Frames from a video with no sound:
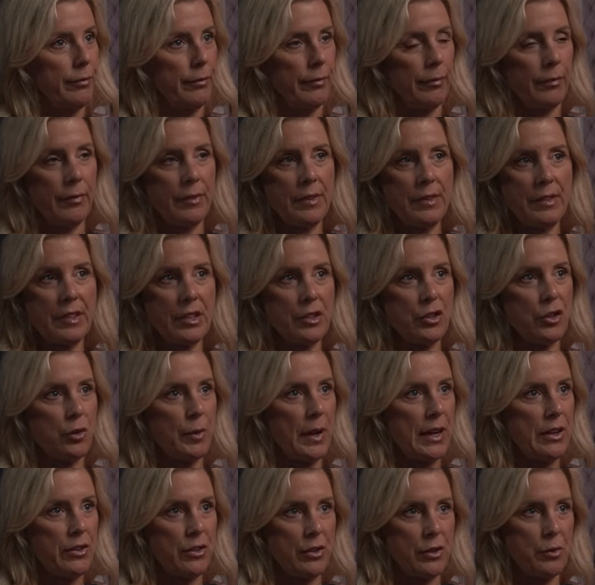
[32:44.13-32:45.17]
mm -hmm.
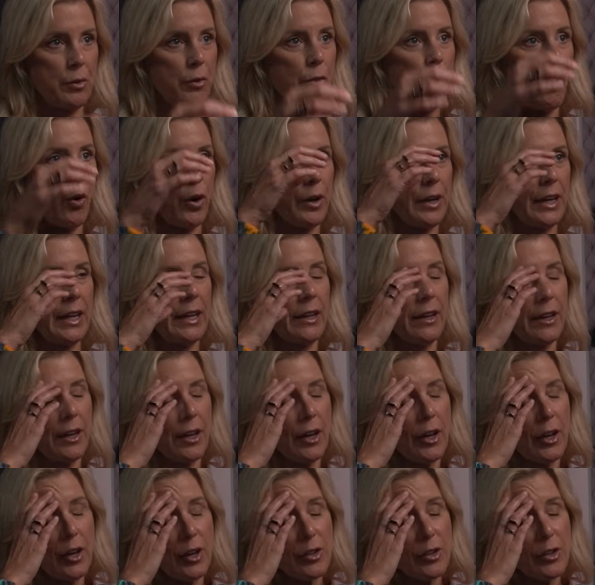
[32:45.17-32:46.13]
situations with Courtney. Yeah.